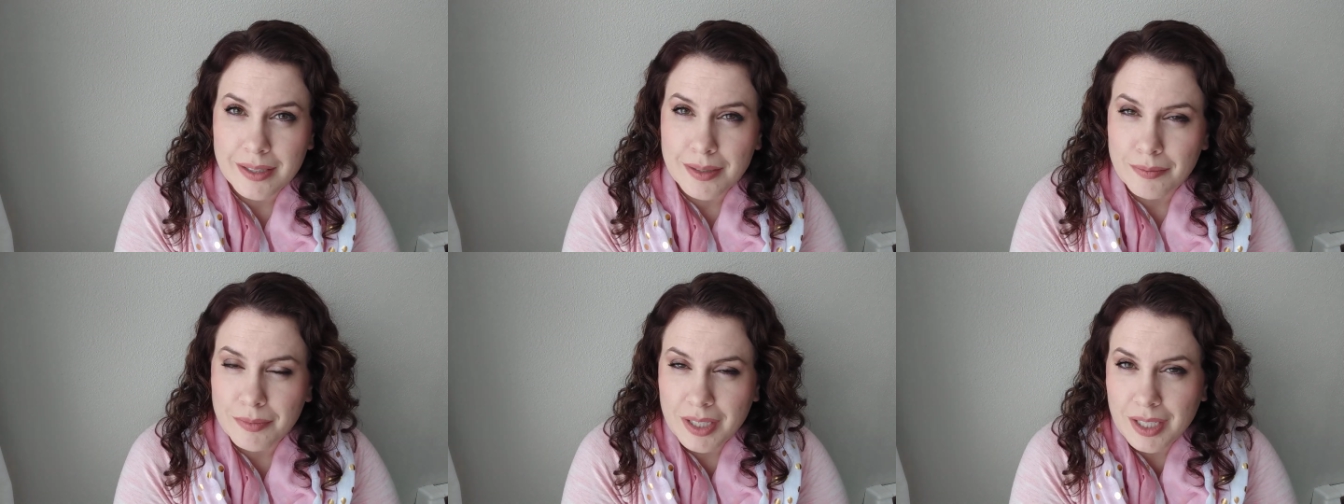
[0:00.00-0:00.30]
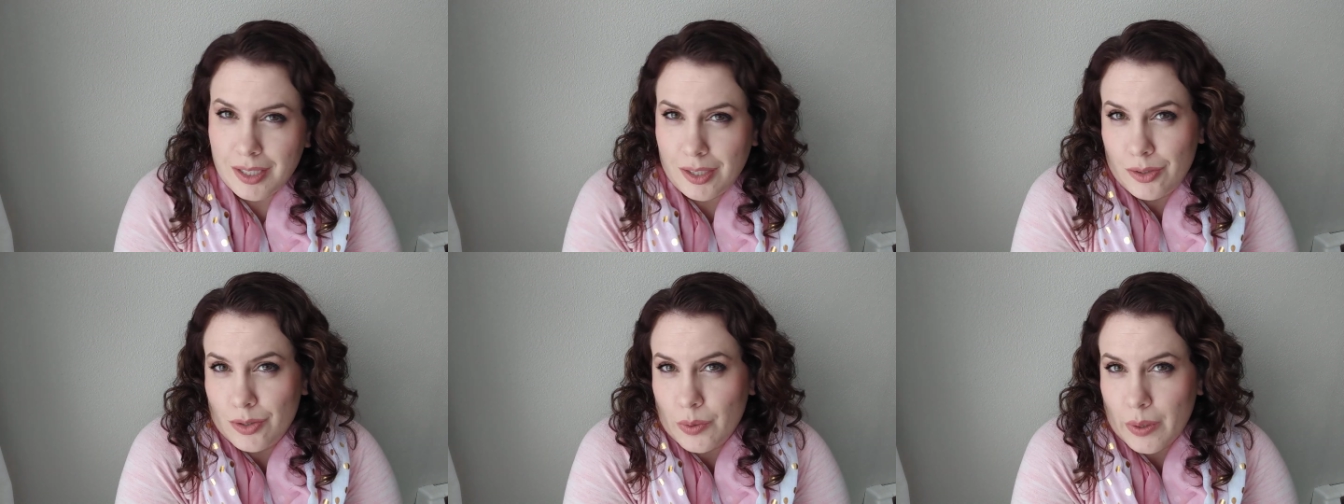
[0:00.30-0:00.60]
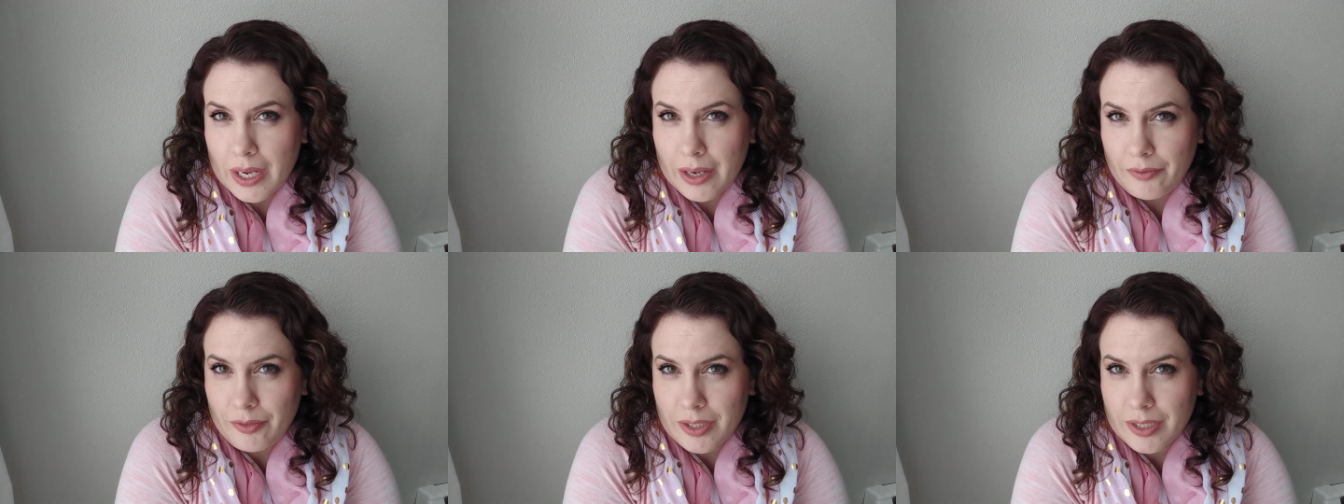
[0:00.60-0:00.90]
something and you
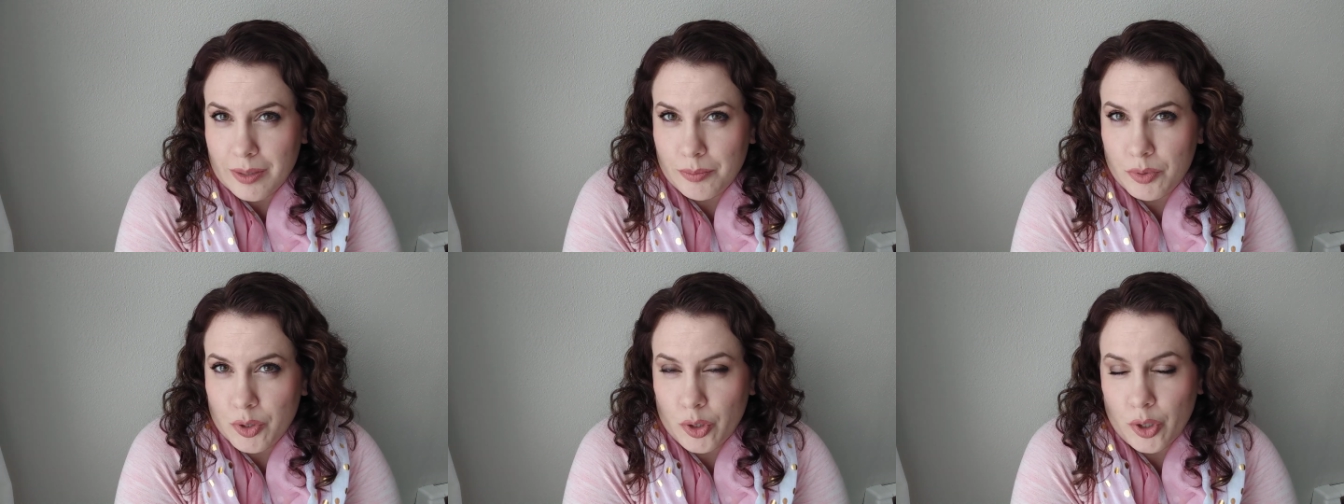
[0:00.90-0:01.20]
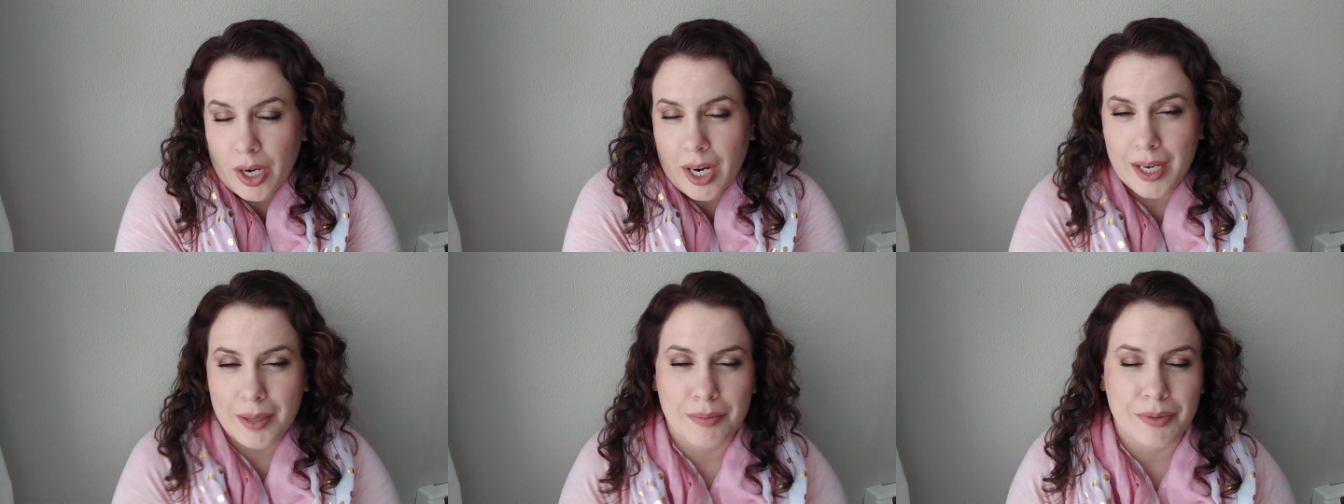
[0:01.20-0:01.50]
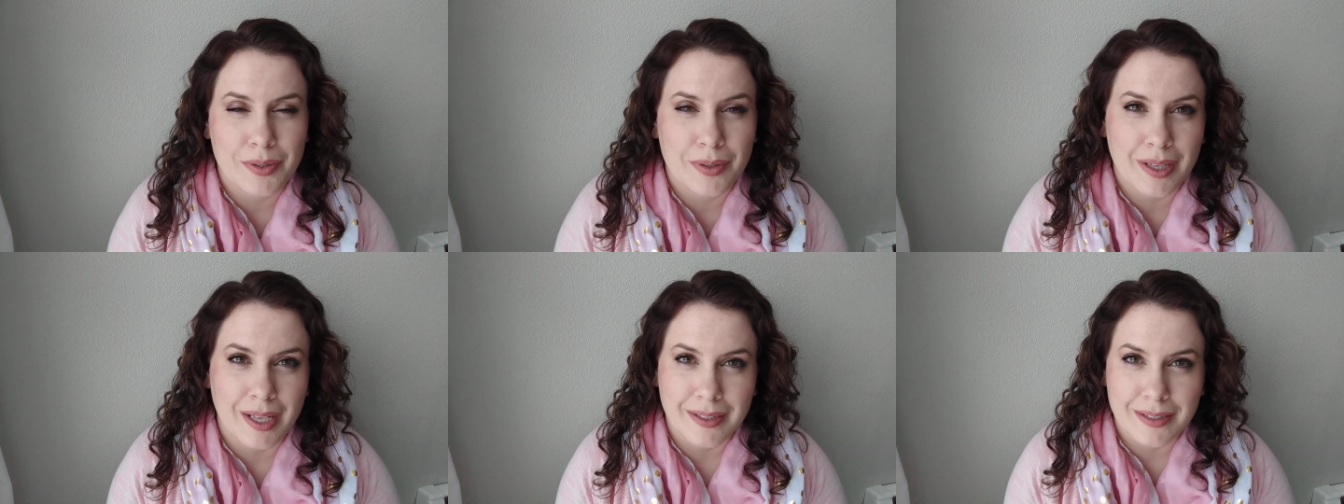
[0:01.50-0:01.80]
don't have to subscribe,
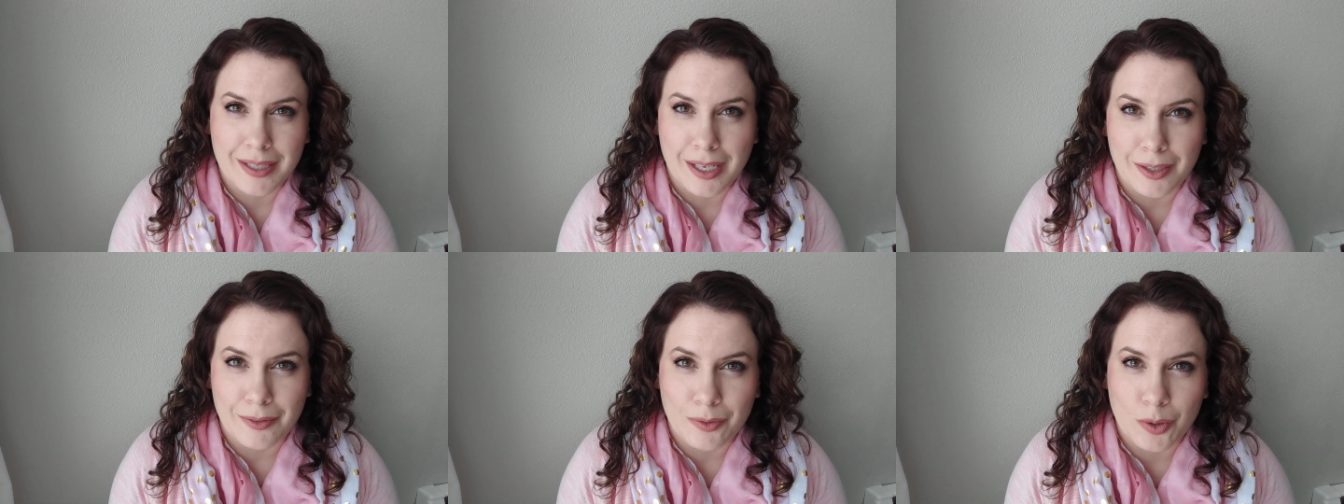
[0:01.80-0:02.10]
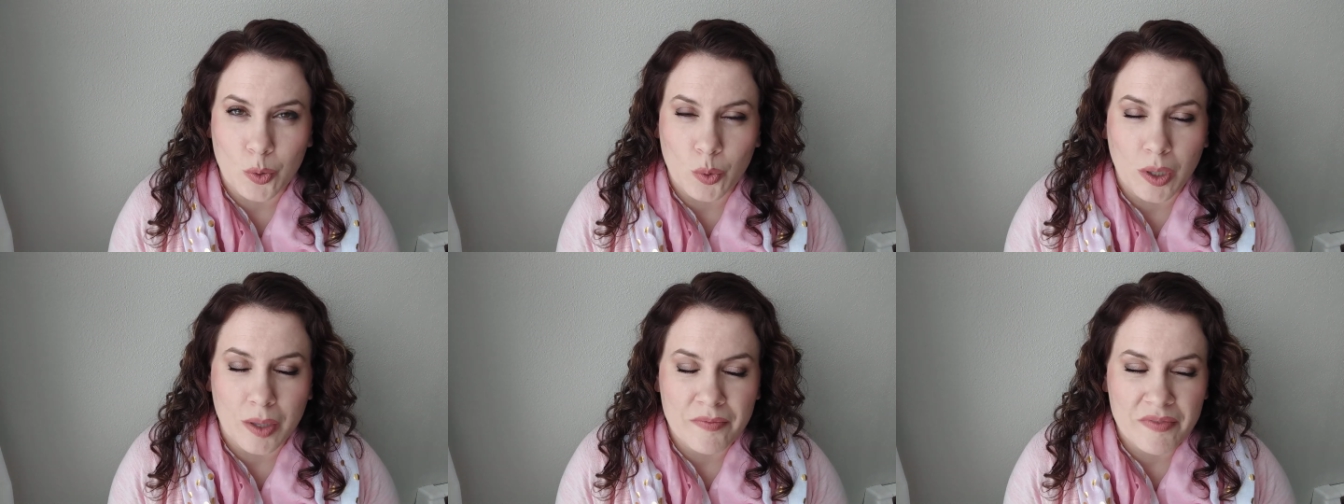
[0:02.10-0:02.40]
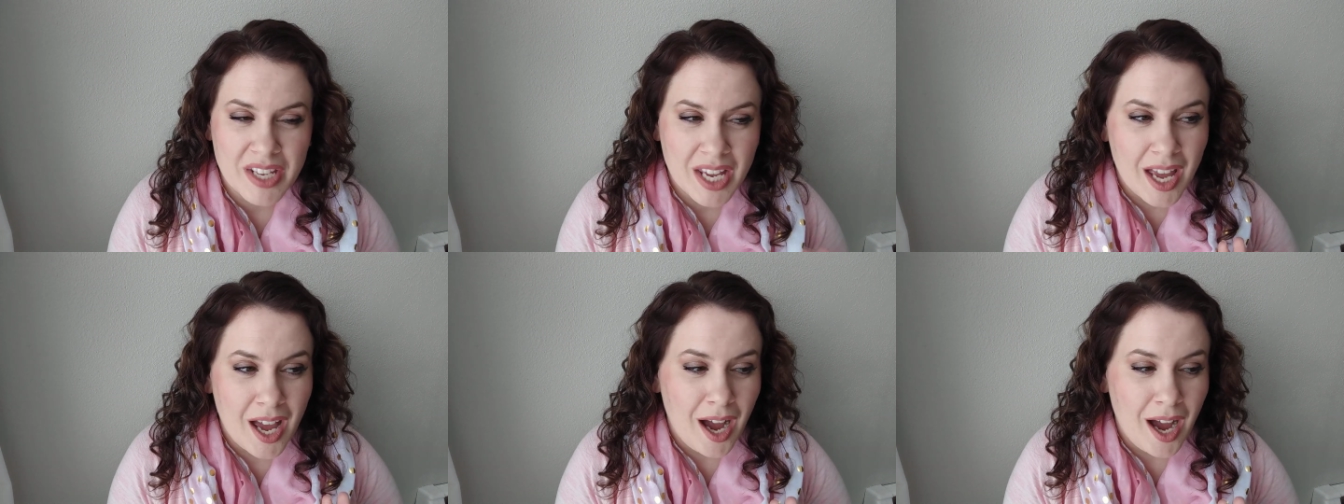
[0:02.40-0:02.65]
so that's kind of cool.